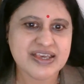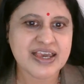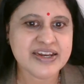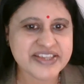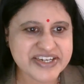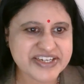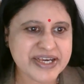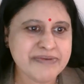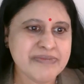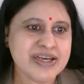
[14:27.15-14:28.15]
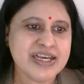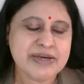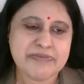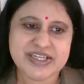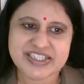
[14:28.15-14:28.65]
At that time,
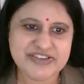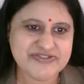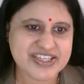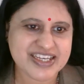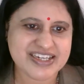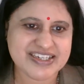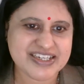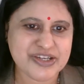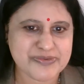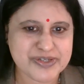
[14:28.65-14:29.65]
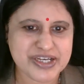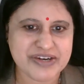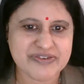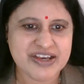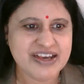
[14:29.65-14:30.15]
my Chief Secretary
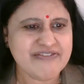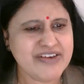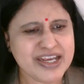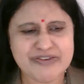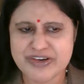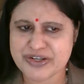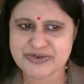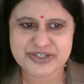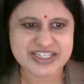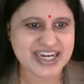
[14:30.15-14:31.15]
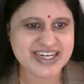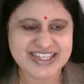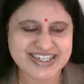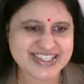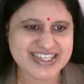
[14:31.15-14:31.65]
observed, wherever you stand,
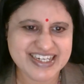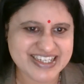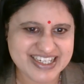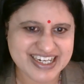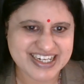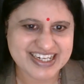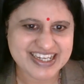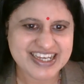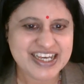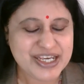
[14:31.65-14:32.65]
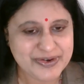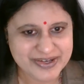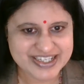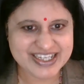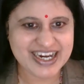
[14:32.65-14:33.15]
that is the district. He
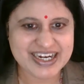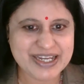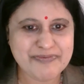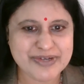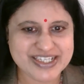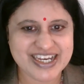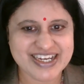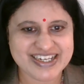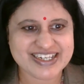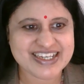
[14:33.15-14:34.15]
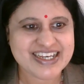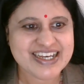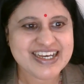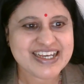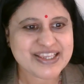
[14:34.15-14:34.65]
was sadly prescient.
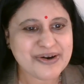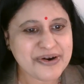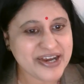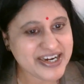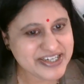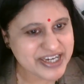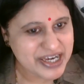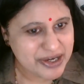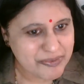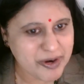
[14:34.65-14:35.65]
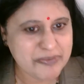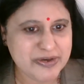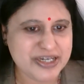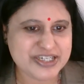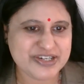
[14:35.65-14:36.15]
The entire
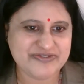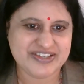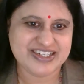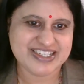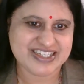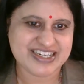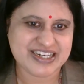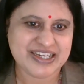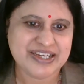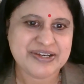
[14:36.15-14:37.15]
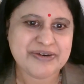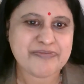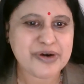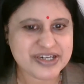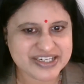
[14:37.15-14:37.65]
population of the district,
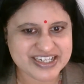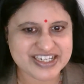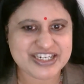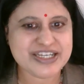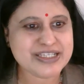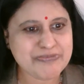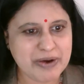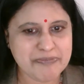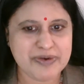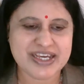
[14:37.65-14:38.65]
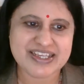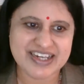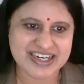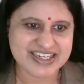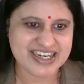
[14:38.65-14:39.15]
politicians, public, the
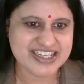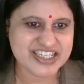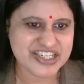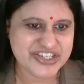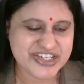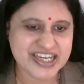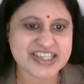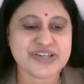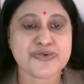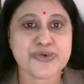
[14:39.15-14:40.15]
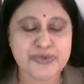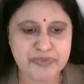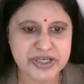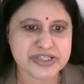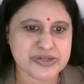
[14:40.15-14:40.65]
intelligentsia that
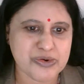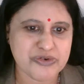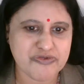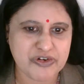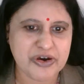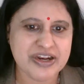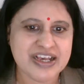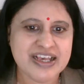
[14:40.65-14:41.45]
Udupi is known for,